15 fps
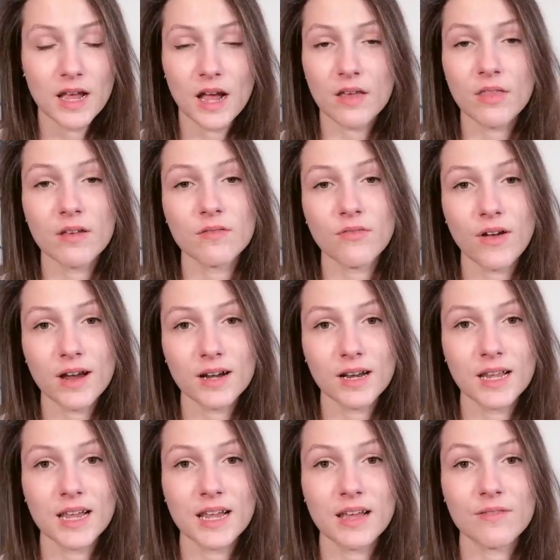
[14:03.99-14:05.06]
And then
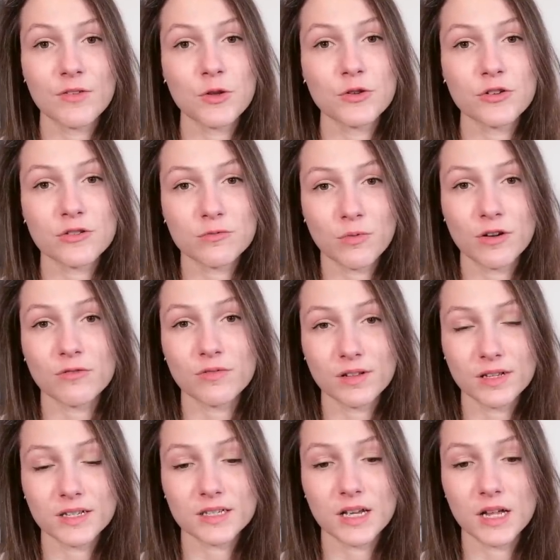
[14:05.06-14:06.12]
finally, if you just want
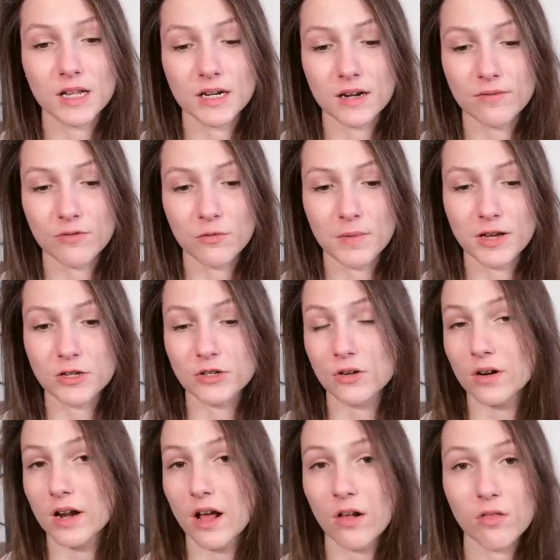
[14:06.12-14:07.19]
really solid information
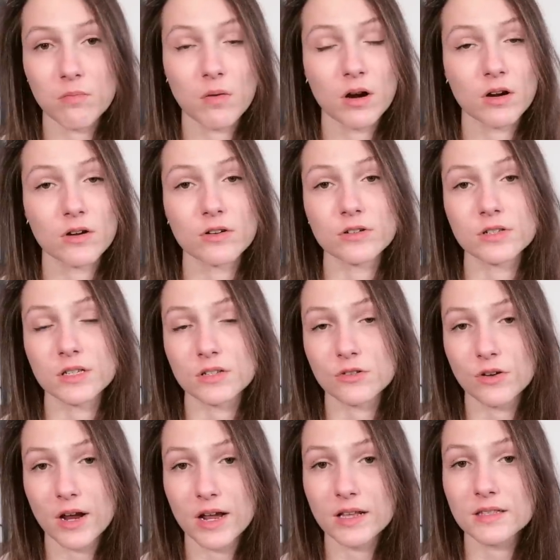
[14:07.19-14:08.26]
on health markers,
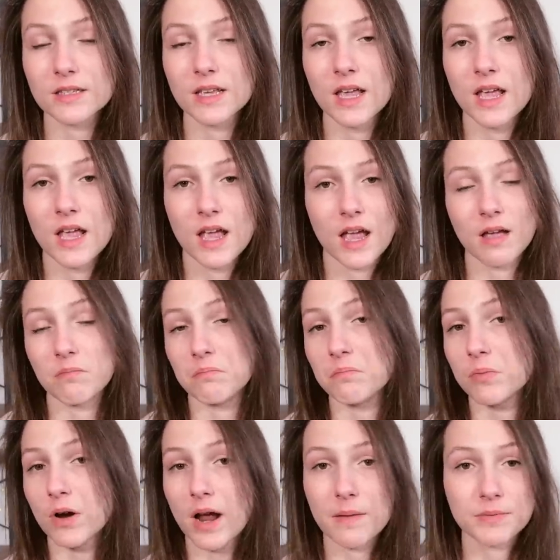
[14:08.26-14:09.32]
traits, and
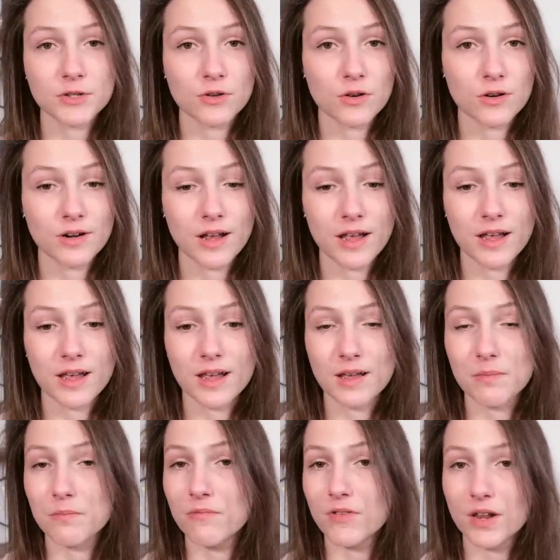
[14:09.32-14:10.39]
perhaps you're
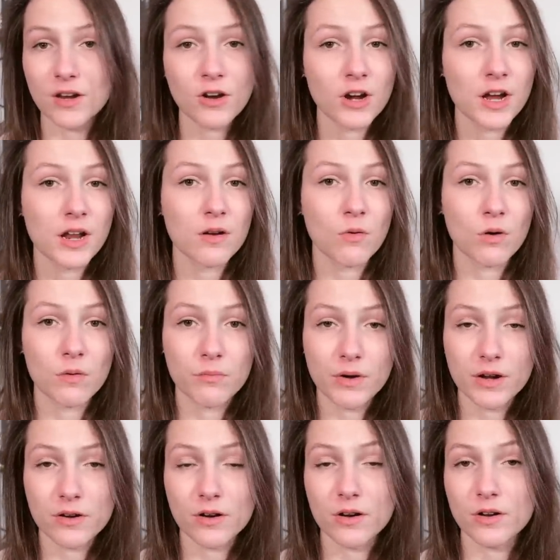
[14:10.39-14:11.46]
a veterinarian or a
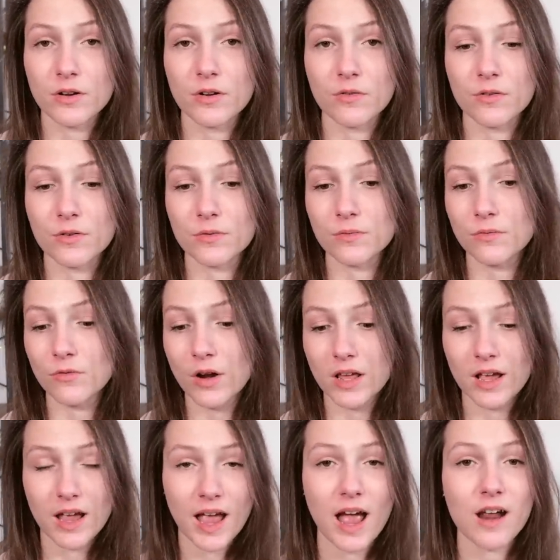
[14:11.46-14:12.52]
breeder, you're
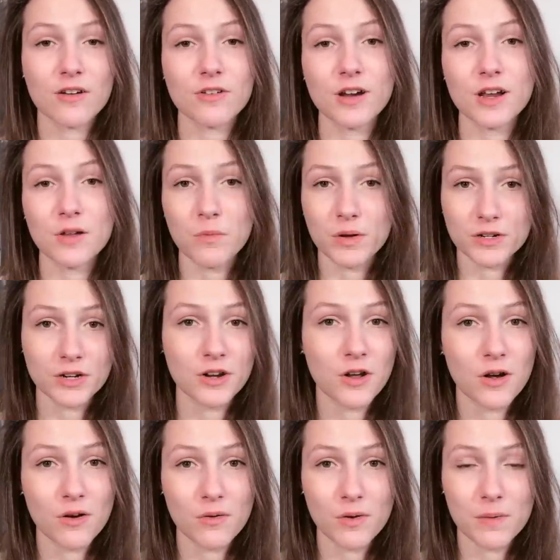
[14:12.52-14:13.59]
running a cattery, you want to
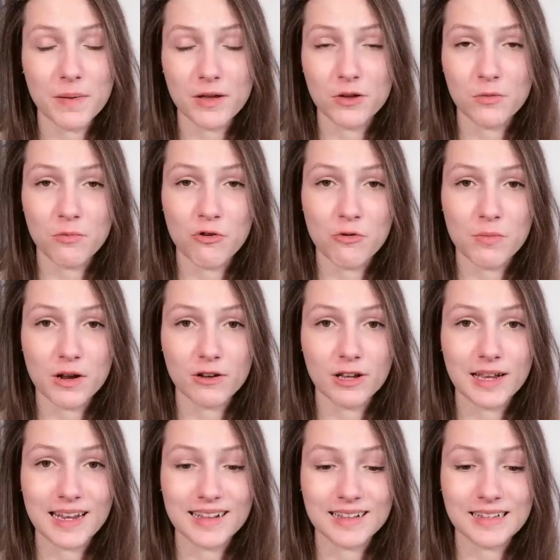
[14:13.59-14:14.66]
know about your purebred
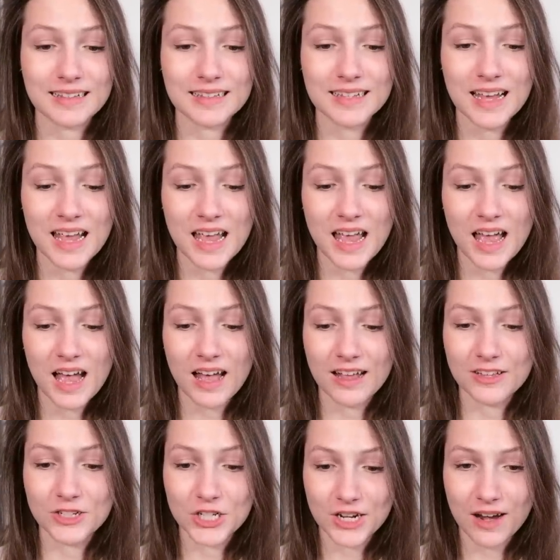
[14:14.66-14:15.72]
kittens, uh,
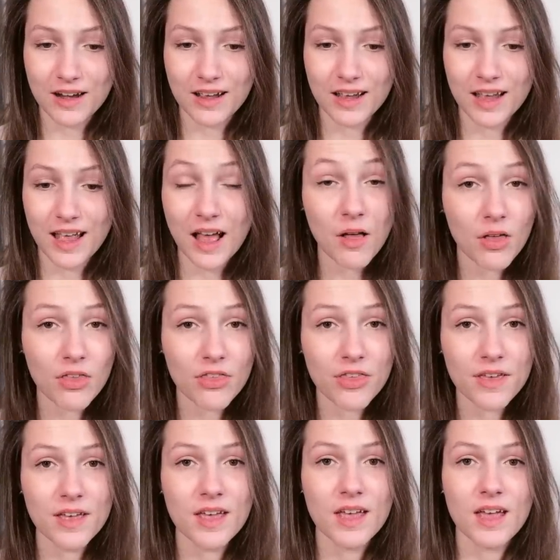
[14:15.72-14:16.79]
genetic
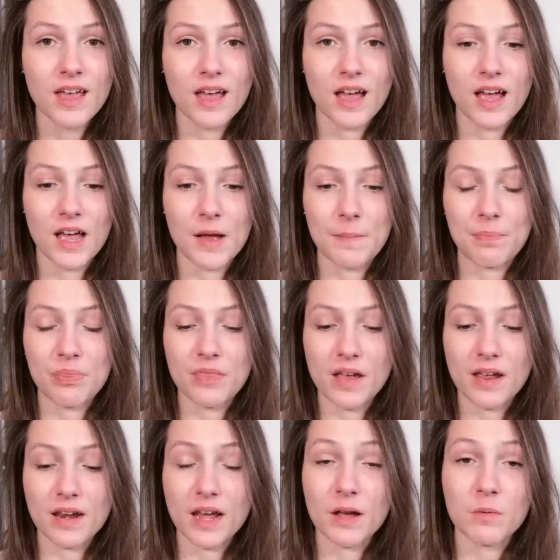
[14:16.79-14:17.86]
health, um,
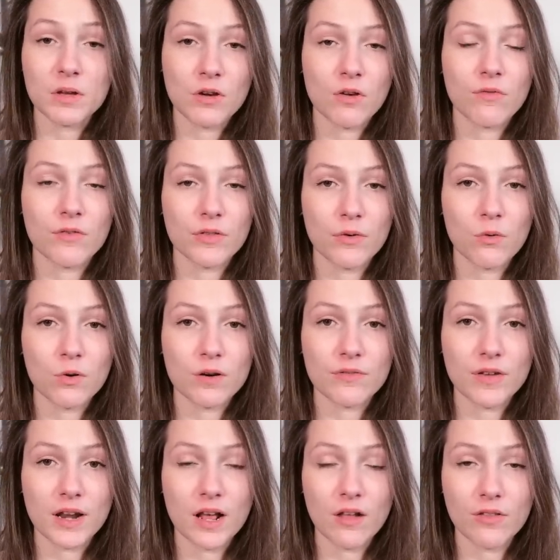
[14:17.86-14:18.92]
then I would go for the
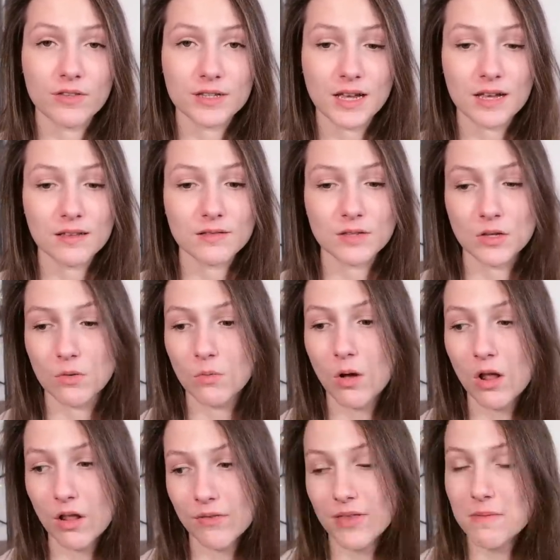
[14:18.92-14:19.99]
Orivet health scan. So
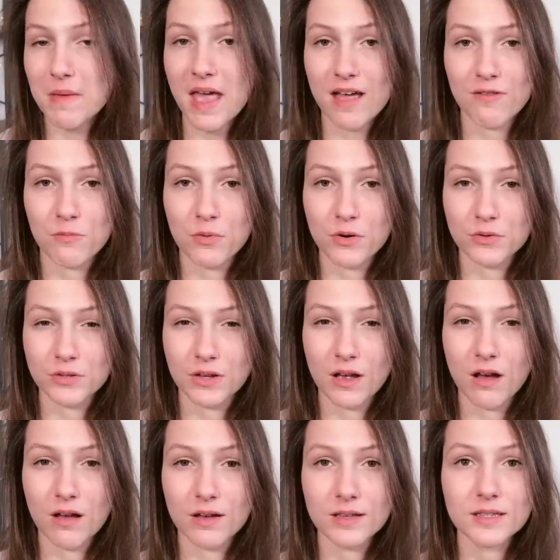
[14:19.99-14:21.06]
all of them have pros and
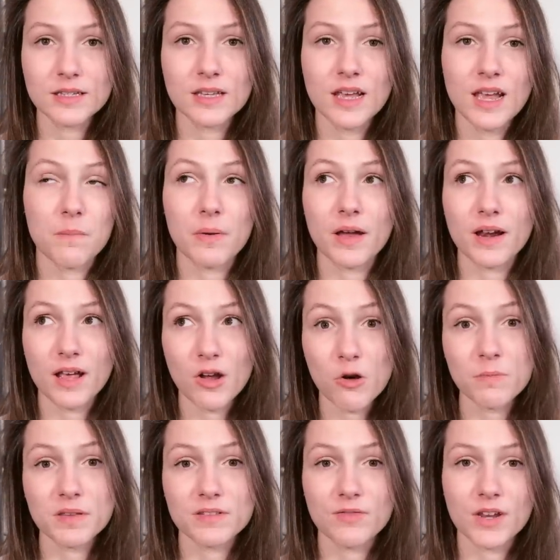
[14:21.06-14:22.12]
cons, but I
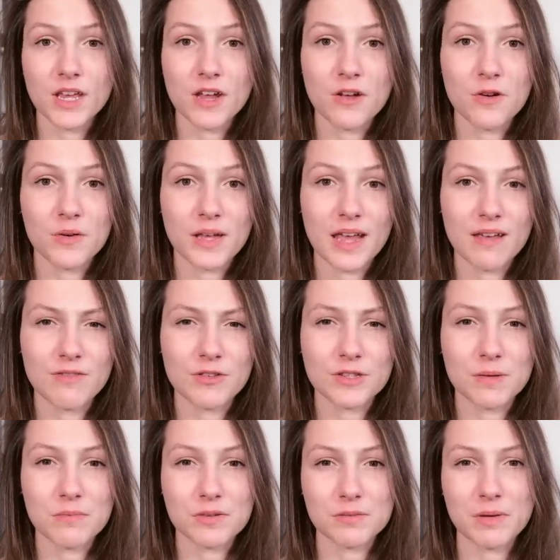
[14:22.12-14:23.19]
hope this video gave you
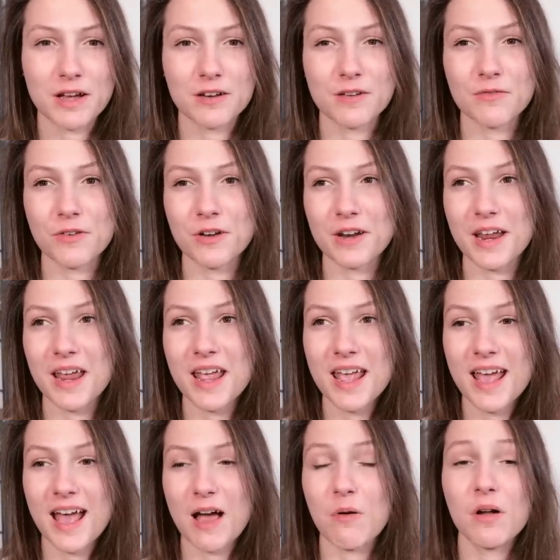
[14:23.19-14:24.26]
some perspective on
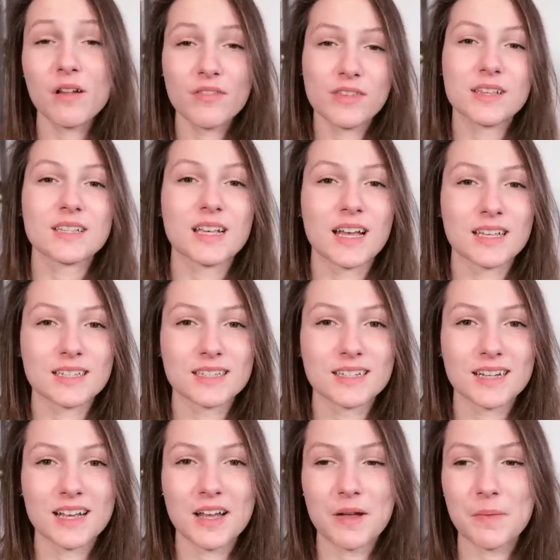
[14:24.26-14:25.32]
how all of these
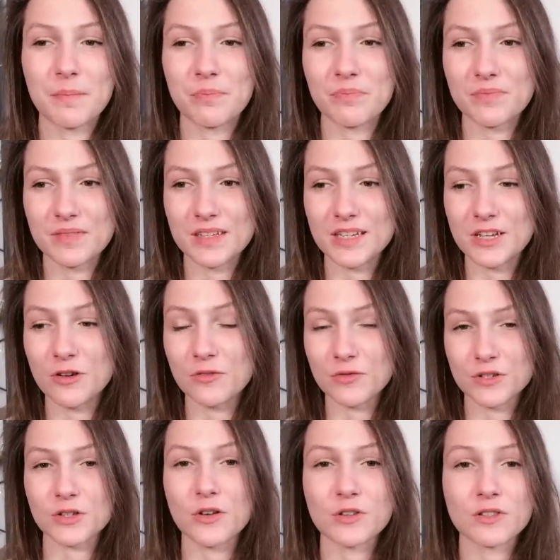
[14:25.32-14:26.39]
tests um, yield
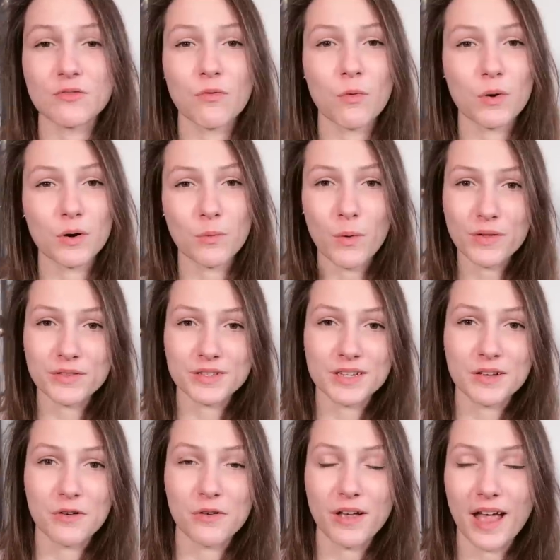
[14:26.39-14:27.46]
results for one
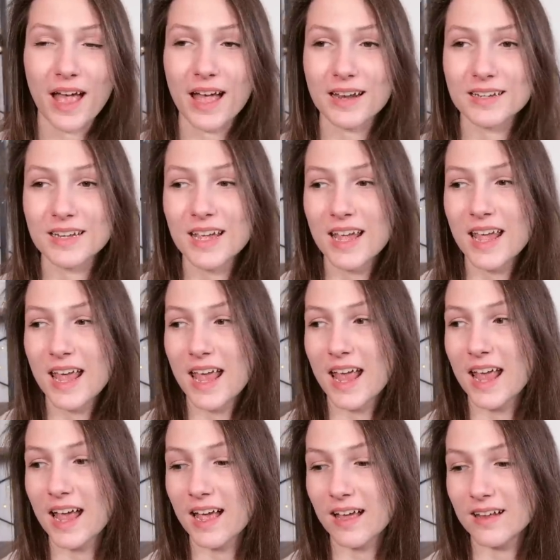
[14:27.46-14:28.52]
single cat
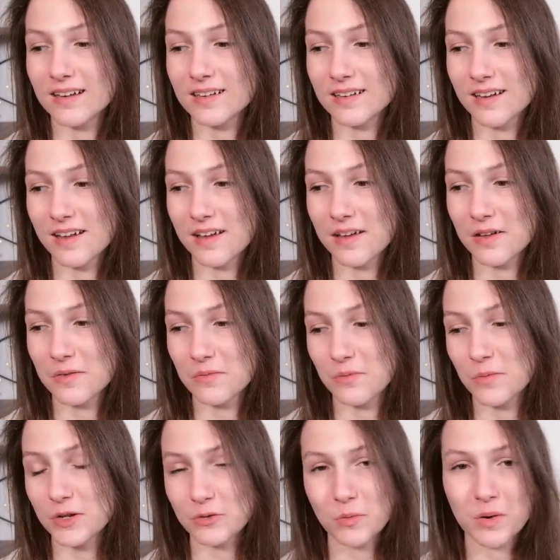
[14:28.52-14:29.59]
and uh,
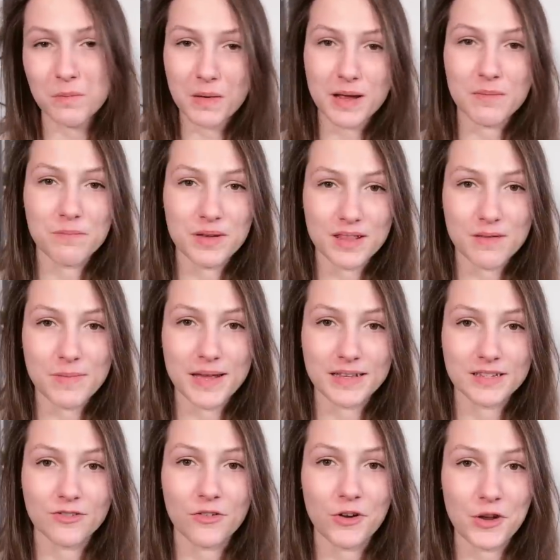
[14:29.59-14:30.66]
which one might be the
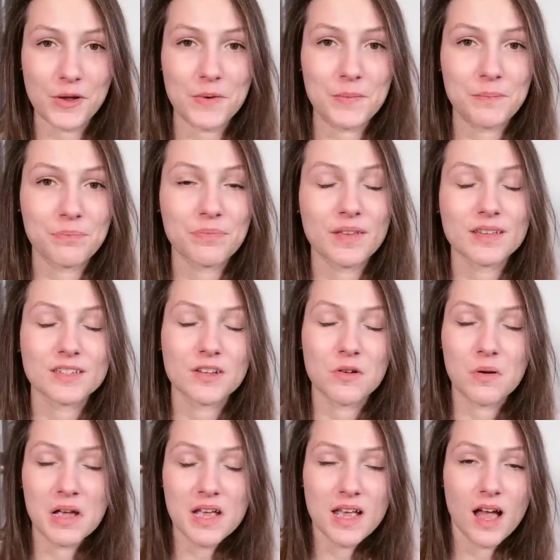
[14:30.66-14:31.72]
best for you.
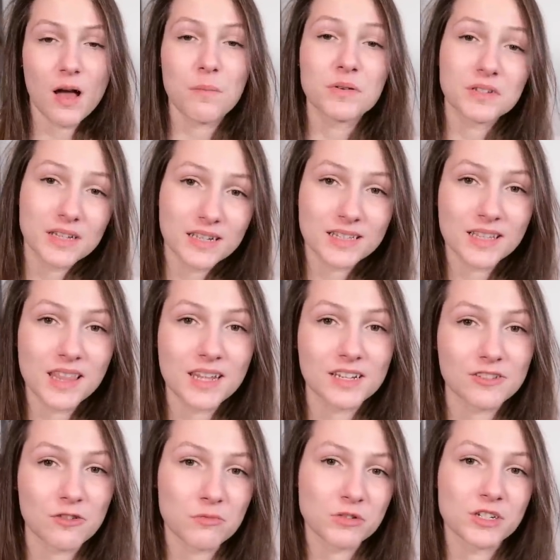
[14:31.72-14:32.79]
So I'll put links in the
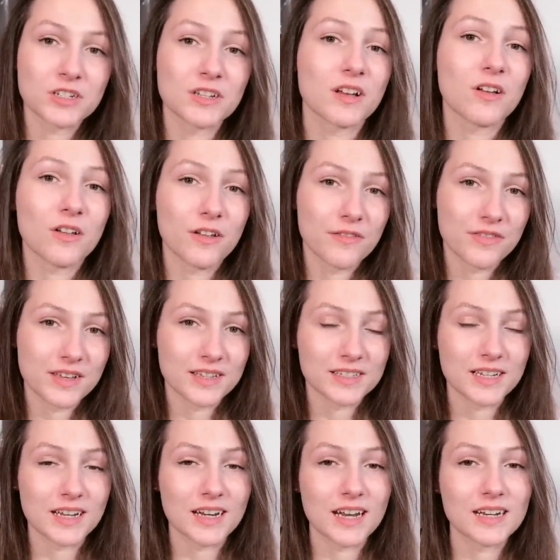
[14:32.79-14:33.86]
description to all of these
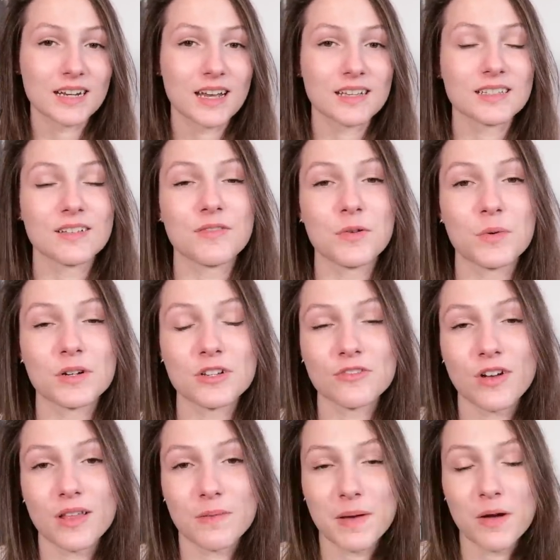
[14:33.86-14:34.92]
DNA tests if you want to
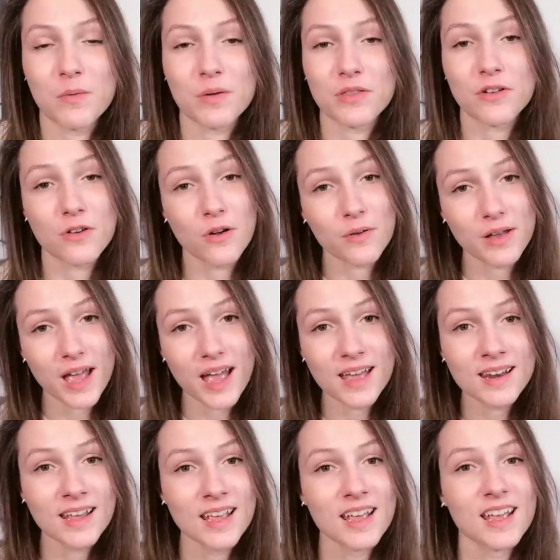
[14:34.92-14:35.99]
try them out with your own
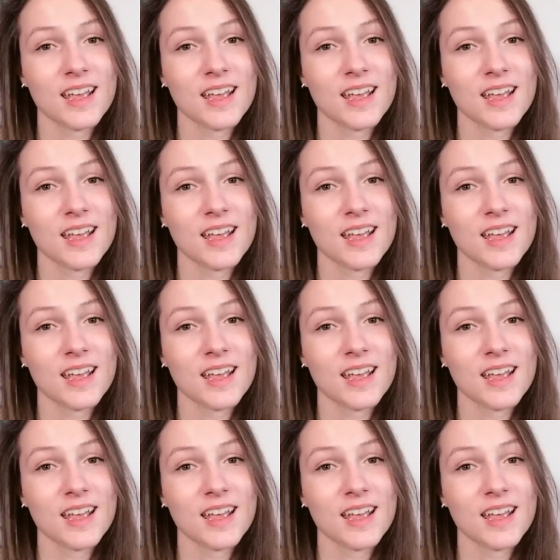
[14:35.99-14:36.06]
cat.